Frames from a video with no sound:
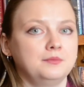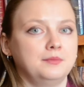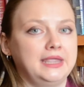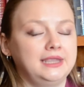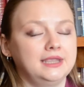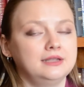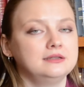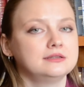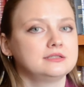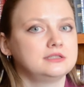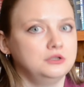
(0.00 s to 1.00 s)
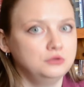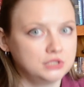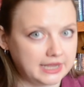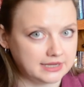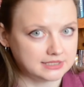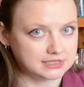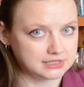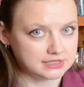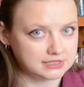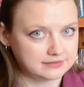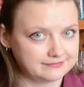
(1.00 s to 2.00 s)
making
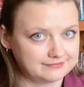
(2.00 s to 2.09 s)
suitcases.